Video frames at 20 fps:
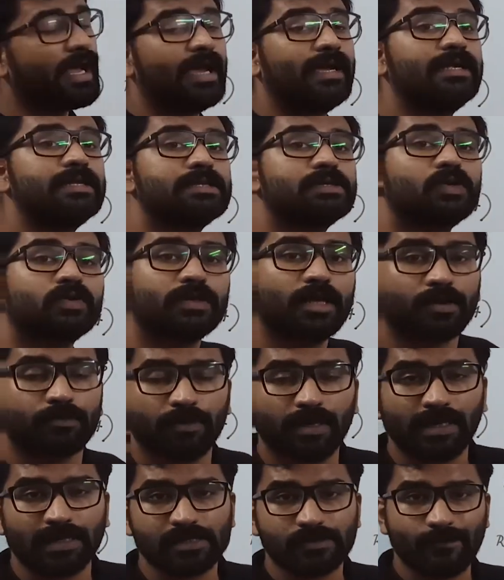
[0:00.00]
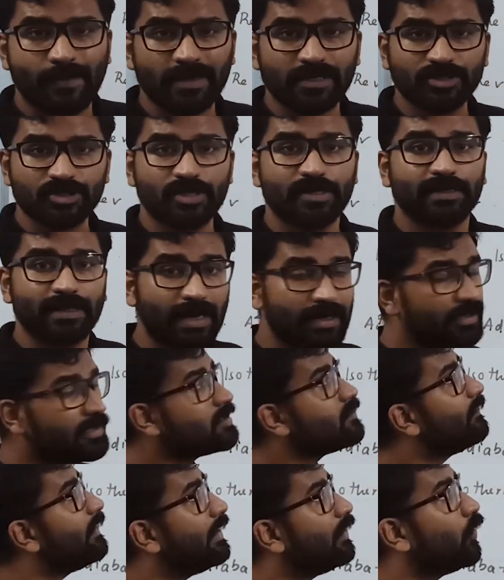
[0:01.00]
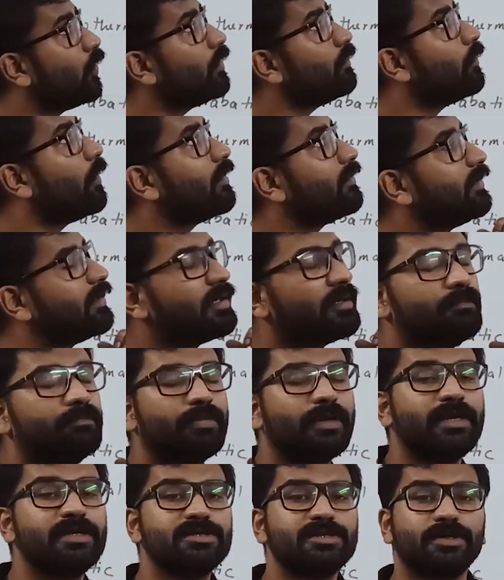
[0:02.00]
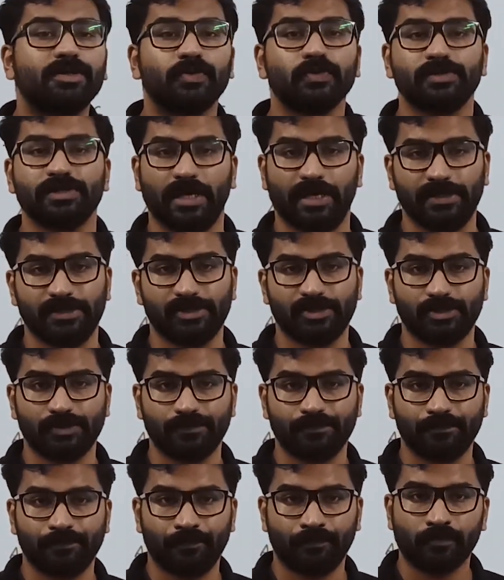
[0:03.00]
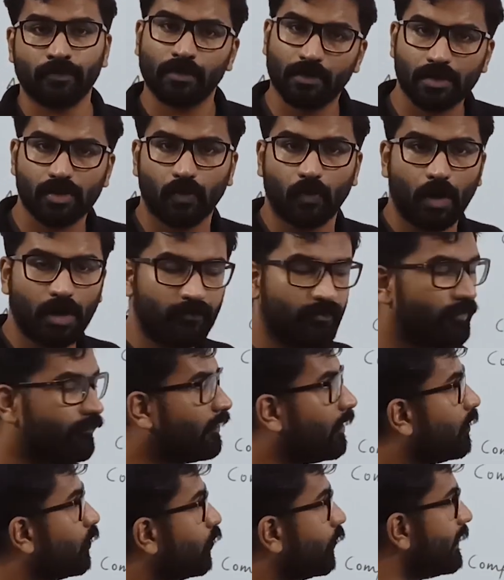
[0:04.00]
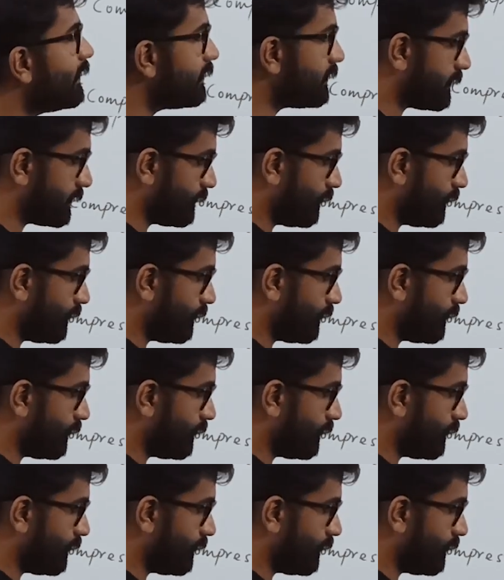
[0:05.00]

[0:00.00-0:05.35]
isothermal expansion. That is, we don't want the temperature to change. So what we will do is,